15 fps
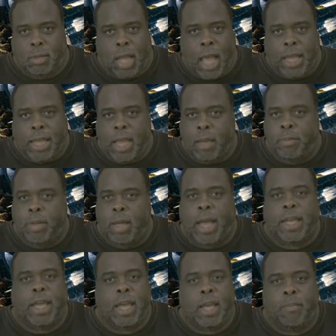I
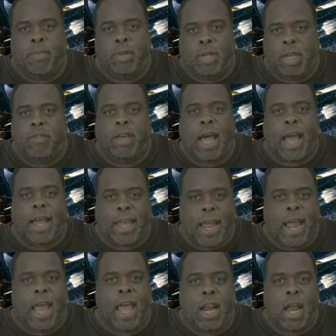can't believe it. I
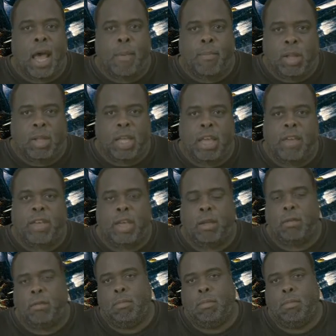cannot believe it.